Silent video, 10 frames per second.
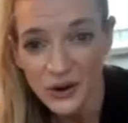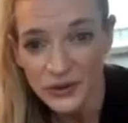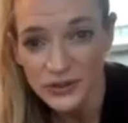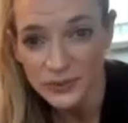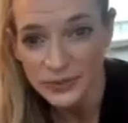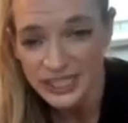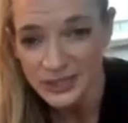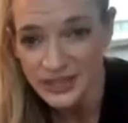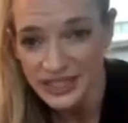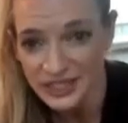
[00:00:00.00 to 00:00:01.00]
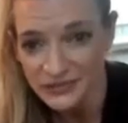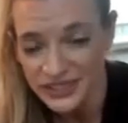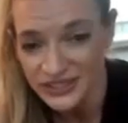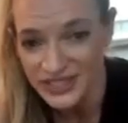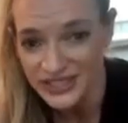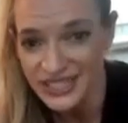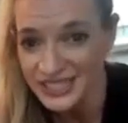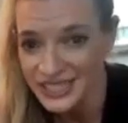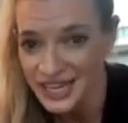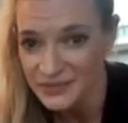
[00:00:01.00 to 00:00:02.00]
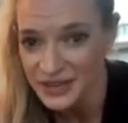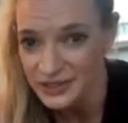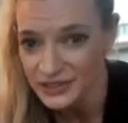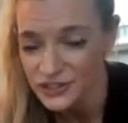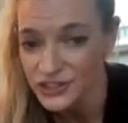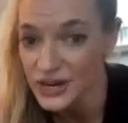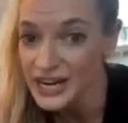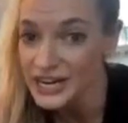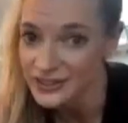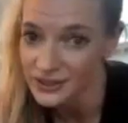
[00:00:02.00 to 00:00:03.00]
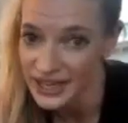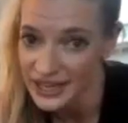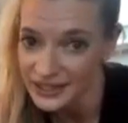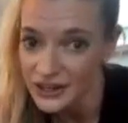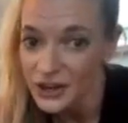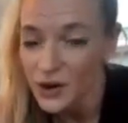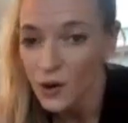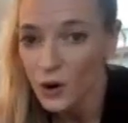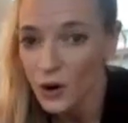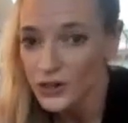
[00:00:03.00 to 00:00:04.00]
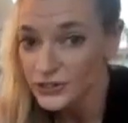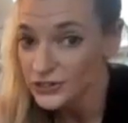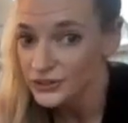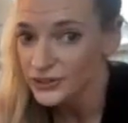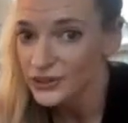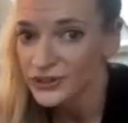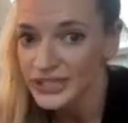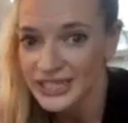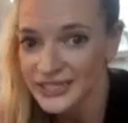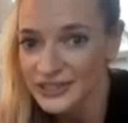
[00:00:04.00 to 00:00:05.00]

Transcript: with your peacemaking fingers, and this time maybe you straighten the leg, or you can hold it in your